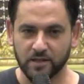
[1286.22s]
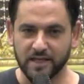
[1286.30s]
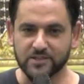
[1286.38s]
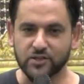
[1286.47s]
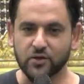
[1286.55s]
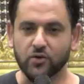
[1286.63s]

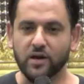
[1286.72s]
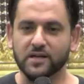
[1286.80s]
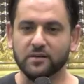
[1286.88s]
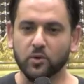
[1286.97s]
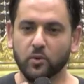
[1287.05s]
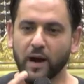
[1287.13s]
it's
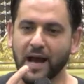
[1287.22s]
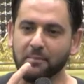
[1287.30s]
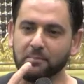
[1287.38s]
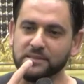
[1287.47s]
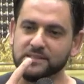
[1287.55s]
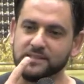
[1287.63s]
incredible what
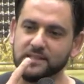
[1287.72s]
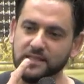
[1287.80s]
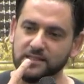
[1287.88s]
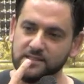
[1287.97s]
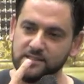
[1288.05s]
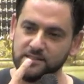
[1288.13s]
happens to
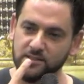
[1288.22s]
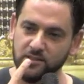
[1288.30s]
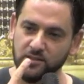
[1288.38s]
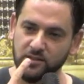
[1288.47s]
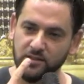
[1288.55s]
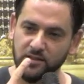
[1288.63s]
this
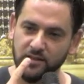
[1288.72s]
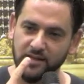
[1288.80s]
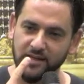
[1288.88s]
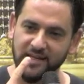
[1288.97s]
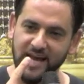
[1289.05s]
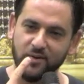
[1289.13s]

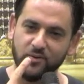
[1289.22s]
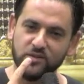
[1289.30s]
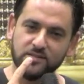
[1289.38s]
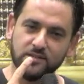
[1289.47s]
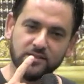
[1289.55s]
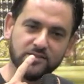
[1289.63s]
and how it
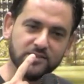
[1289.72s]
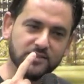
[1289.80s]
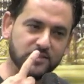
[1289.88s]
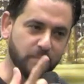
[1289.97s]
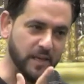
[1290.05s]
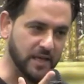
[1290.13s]
starts to
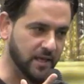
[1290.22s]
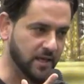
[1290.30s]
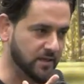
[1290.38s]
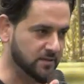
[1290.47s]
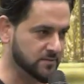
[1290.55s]
speak.